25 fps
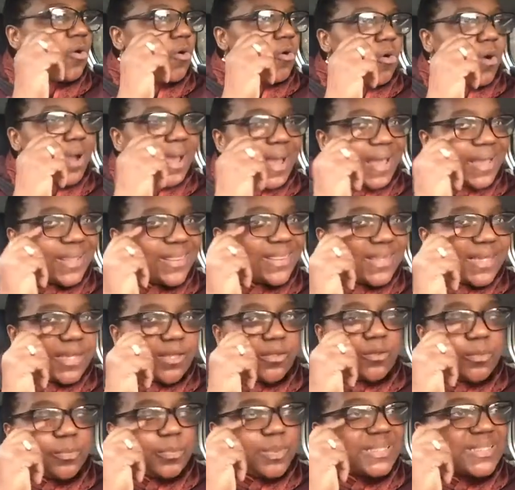or
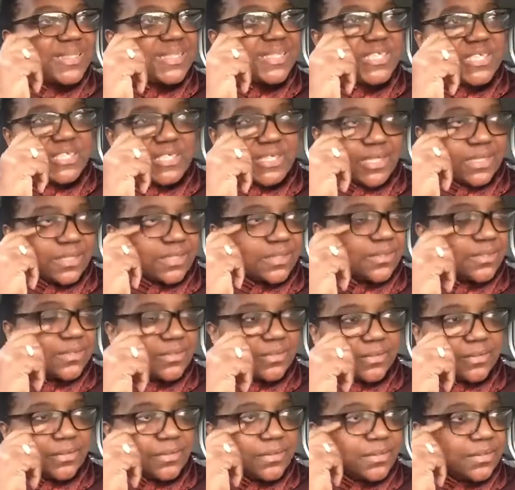ethical position
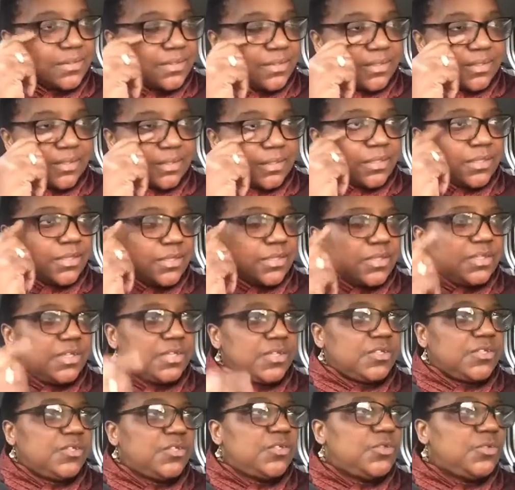
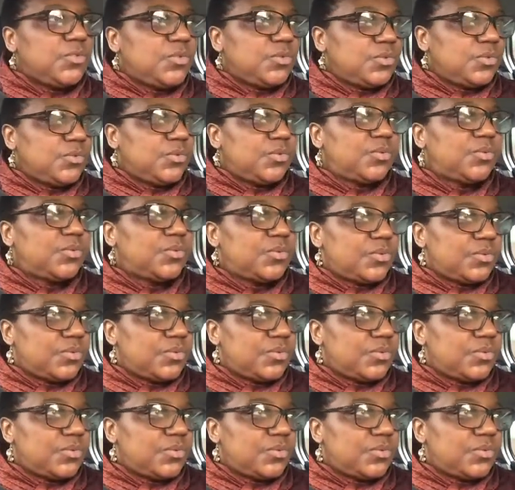that you